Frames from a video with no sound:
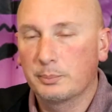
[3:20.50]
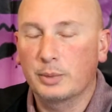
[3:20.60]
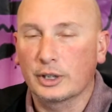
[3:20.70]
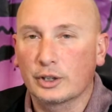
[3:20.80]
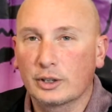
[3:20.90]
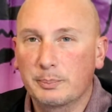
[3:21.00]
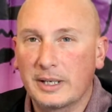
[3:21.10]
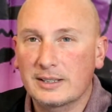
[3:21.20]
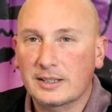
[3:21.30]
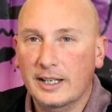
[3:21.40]
But a good
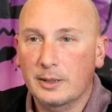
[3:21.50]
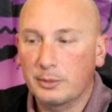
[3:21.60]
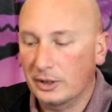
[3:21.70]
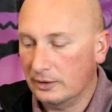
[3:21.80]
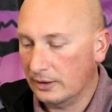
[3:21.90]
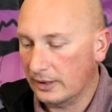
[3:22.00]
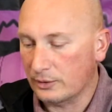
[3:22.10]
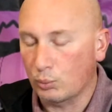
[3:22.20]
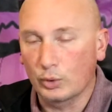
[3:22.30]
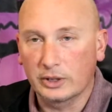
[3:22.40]
base camera,
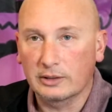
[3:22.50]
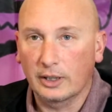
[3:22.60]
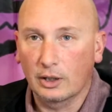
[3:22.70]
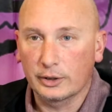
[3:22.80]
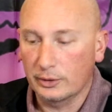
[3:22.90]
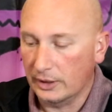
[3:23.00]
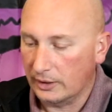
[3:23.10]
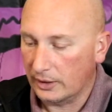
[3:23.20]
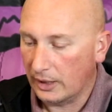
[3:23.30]
that's really all you need.